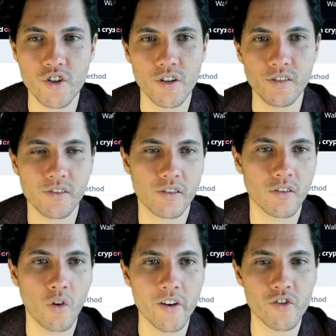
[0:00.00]
is
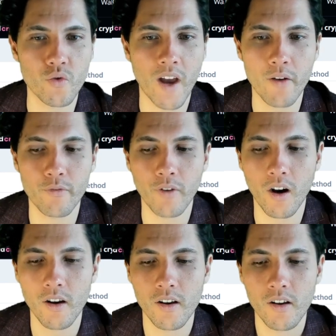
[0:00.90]
going to have
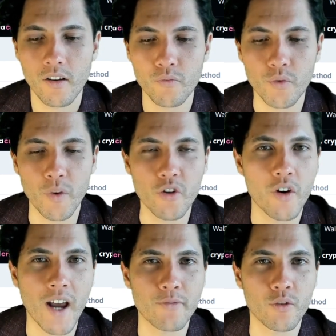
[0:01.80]
where you
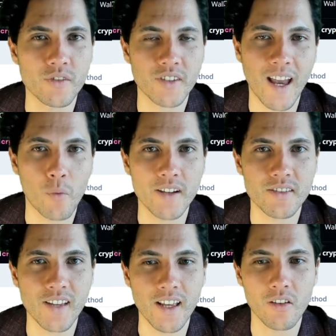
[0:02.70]
don't have to use
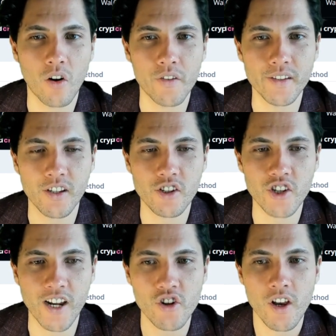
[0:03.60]
KYC on this
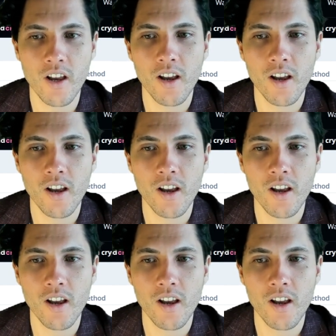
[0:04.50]
exchange.